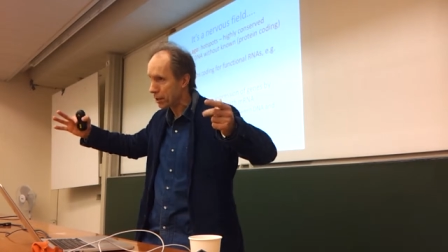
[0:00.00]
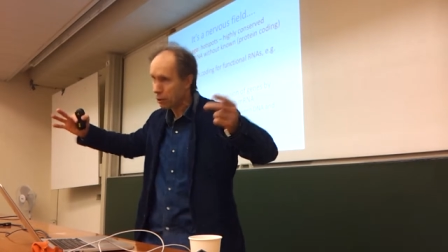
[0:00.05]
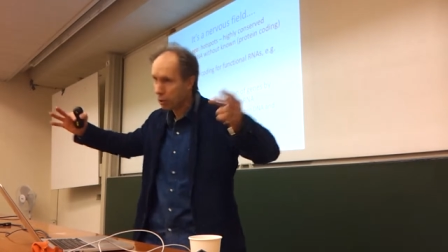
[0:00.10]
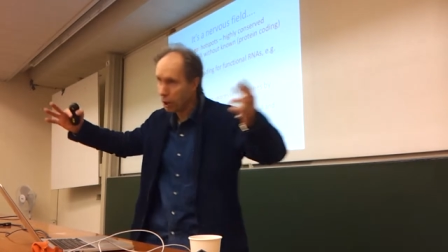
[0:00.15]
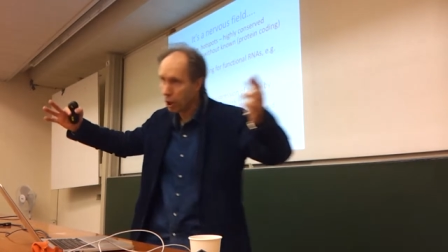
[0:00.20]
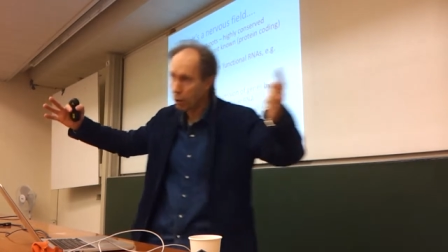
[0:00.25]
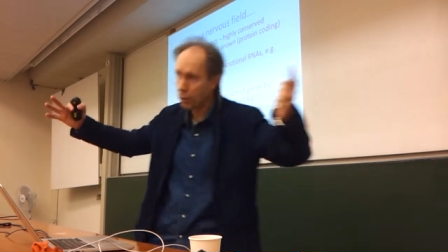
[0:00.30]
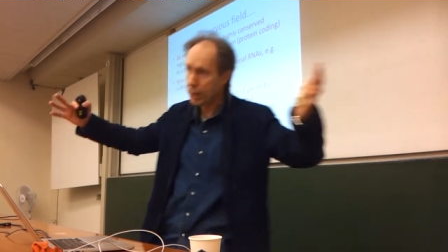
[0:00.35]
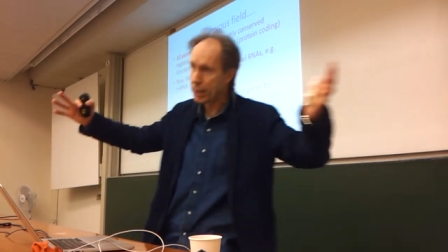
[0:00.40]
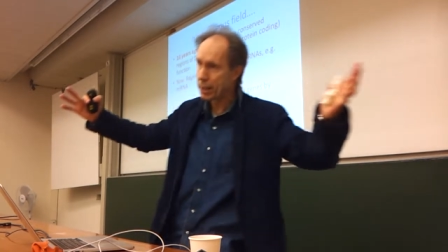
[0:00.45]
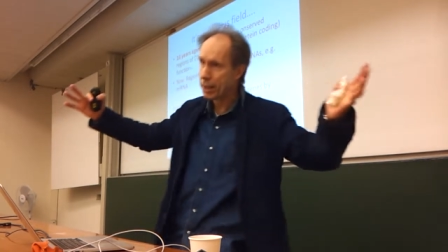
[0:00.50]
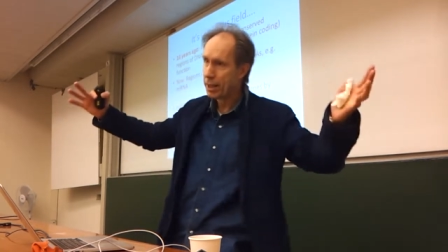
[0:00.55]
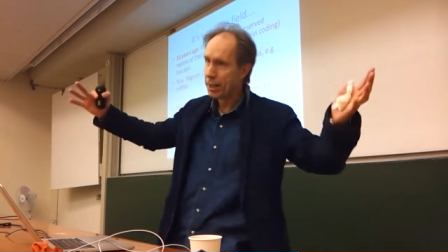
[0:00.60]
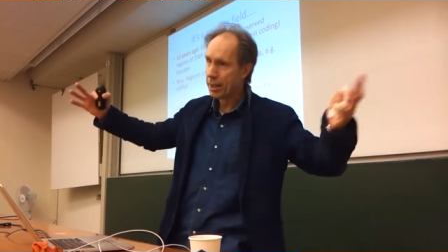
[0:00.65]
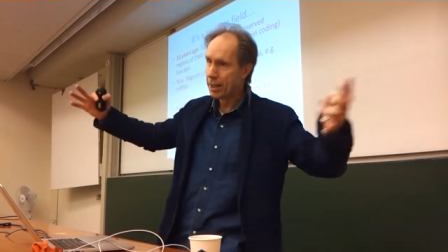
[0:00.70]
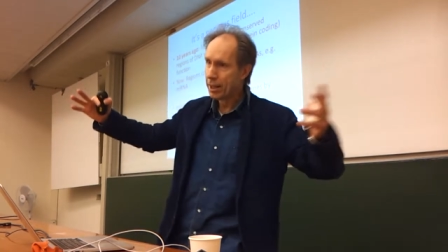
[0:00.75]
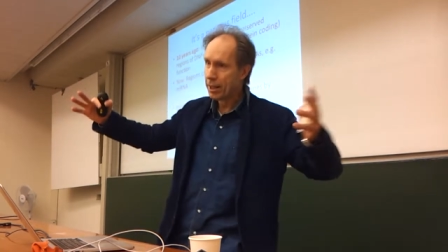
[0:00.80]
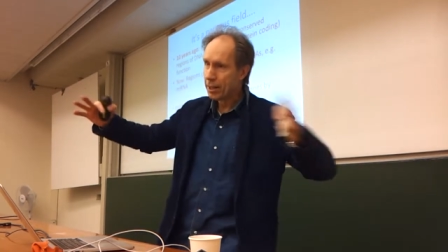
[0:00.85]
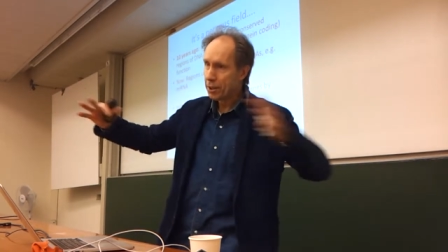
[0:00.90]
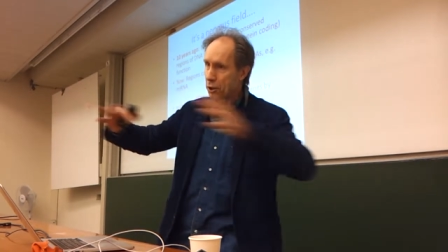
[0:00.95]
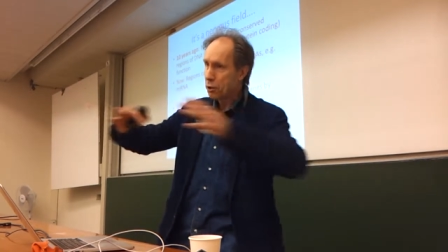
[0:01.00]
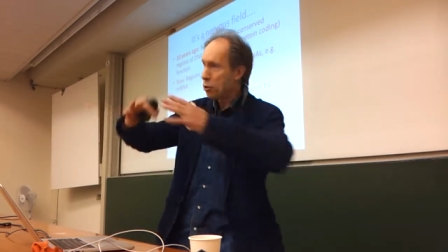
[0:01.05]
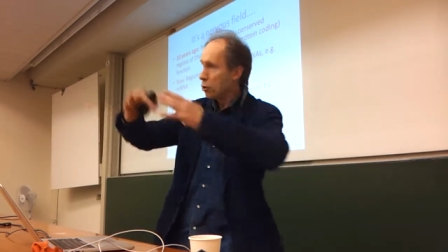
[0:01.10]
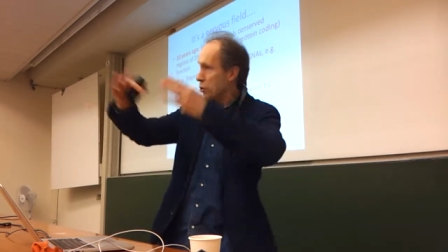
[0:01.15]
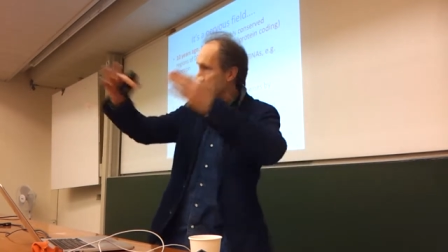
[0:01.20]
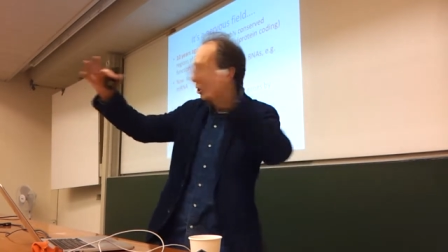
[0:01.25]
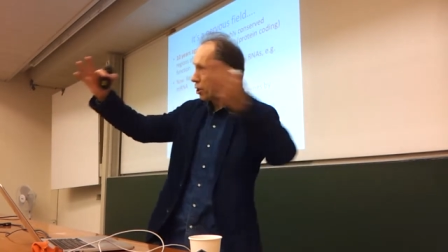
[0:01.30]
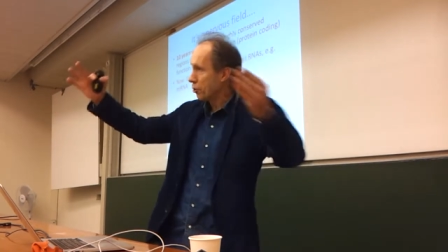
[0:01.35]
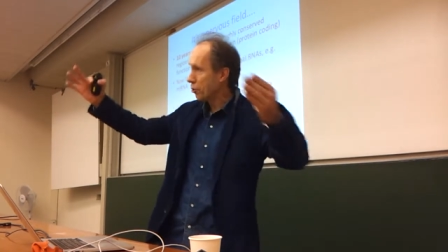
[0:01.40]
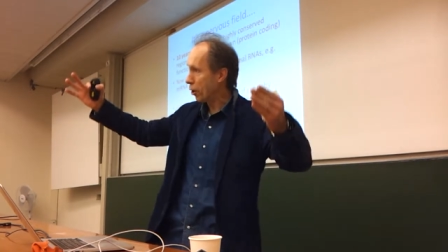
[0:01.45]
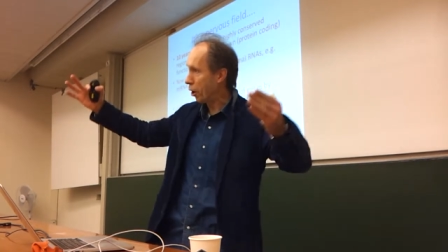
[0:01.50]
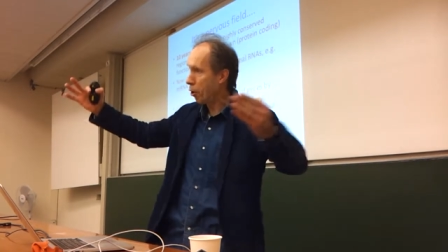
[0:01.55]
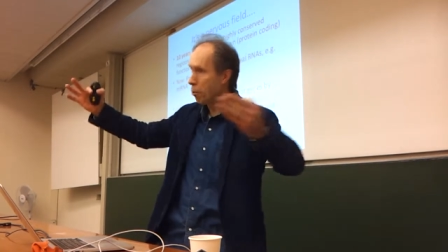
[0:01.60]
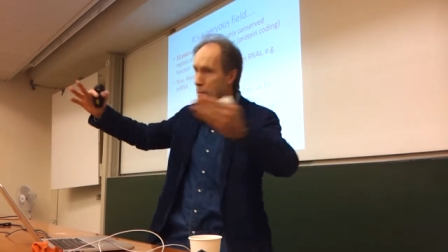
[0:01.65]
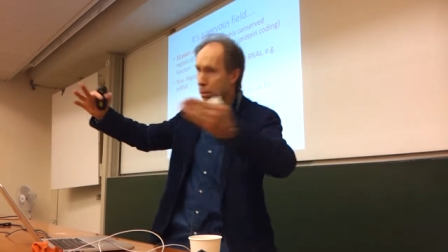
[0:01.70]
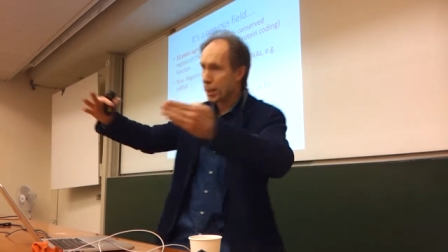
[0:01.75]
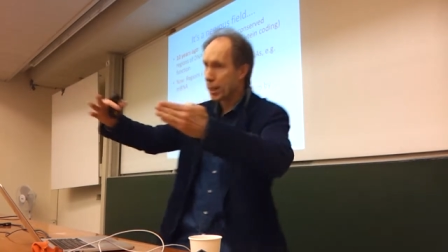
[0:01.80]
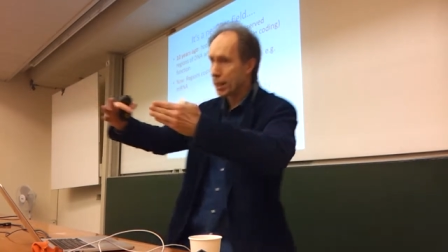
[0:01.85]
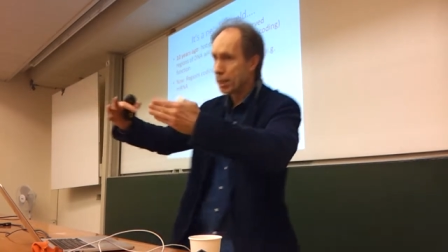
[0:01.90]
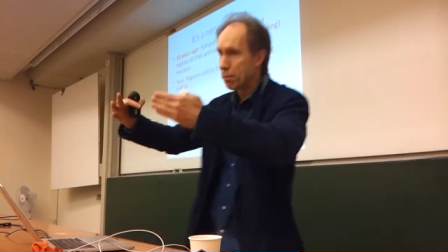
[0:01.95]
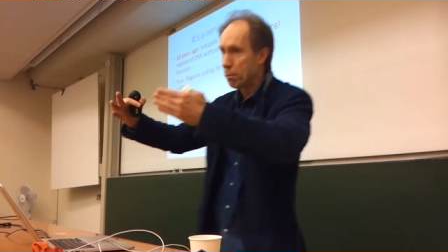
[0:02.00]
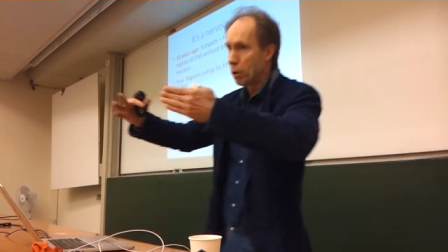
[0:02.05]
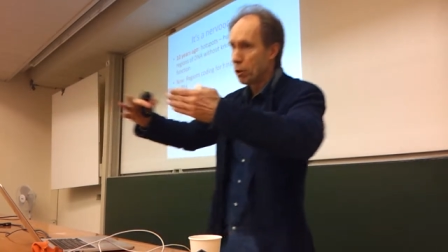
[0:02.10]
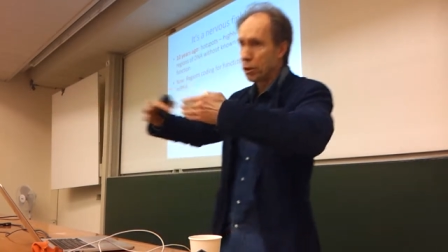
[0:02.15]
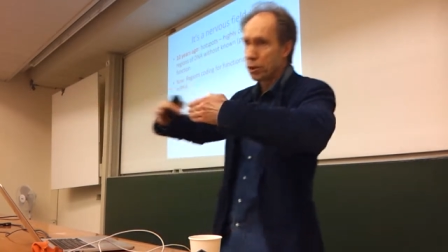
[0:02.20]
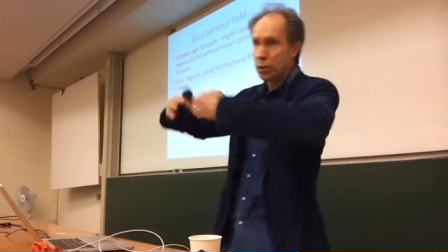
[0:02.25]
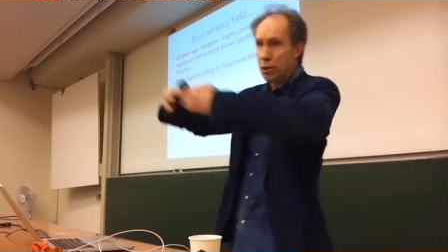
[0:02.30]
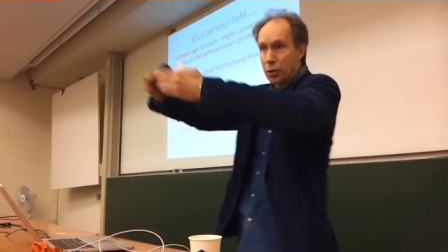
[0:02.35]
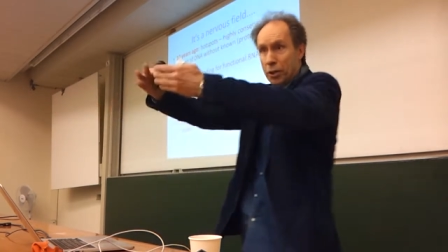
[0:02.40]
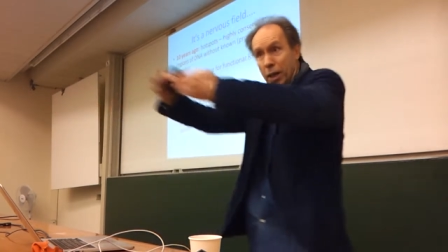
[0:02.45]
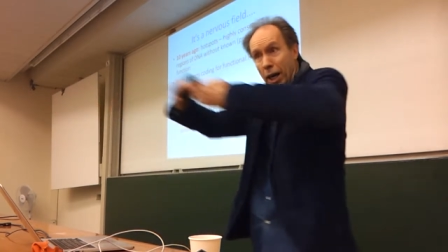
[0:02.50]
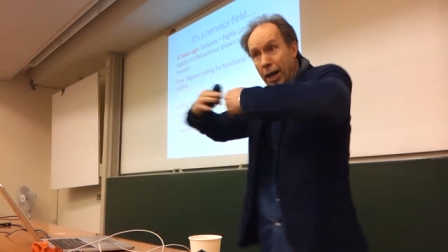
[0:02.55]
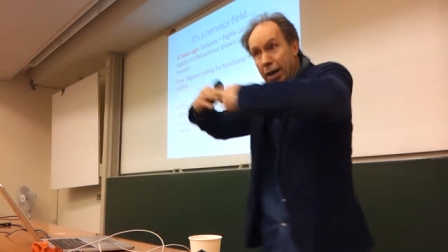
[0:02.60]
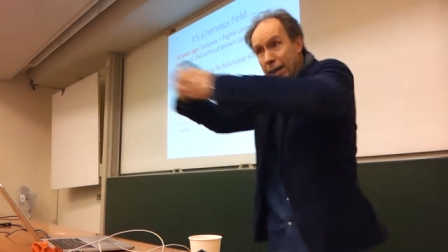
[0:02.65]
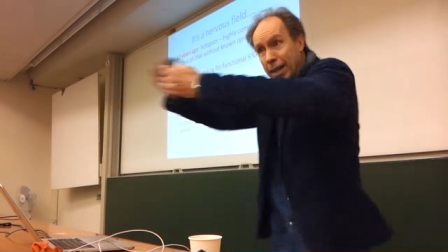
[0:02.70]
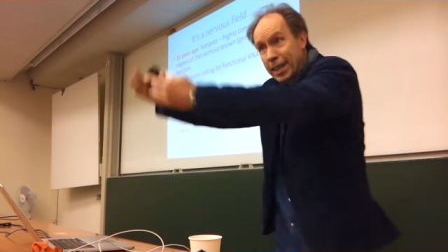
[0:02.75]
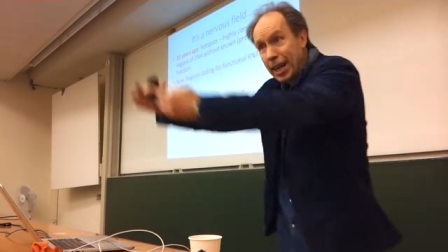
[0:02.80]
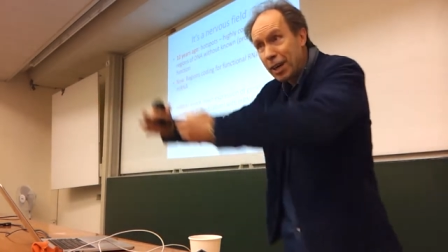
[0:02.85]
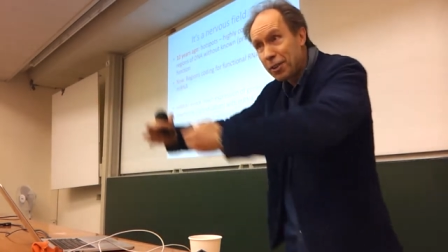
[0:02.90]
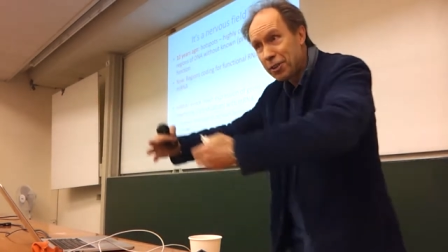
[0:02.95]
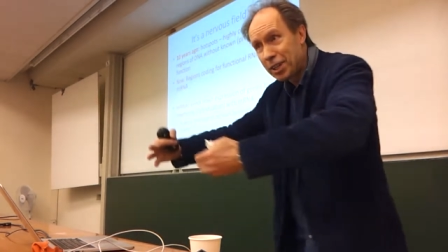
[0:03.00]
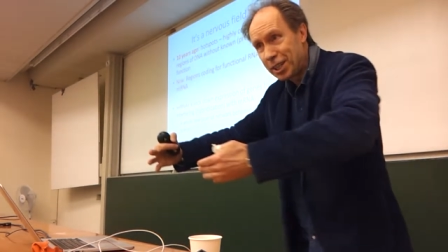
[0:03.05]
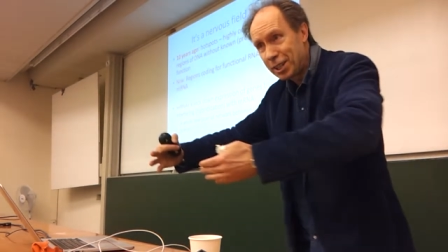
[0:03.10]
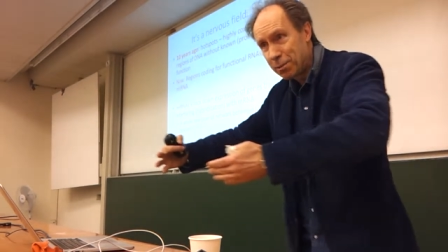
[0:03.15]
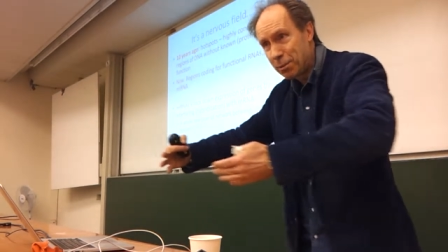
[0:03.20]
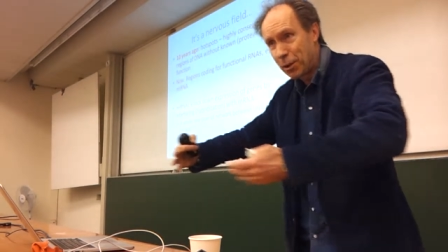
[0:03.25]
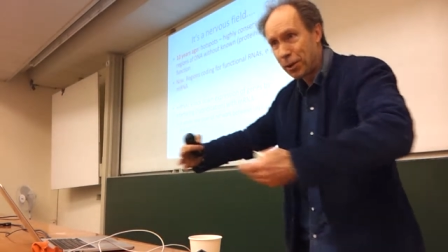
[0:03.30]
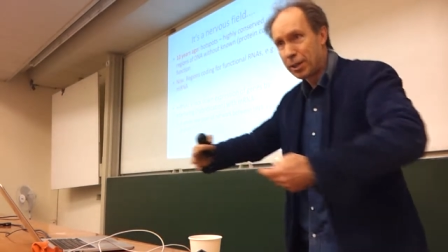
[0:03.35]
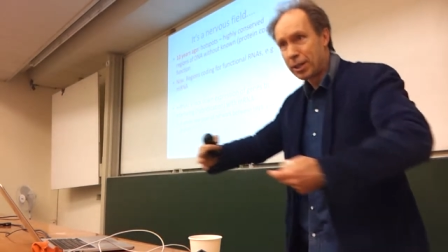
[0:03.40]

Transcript: You go in the doors don't open anymore, you know, you can't get out anymore.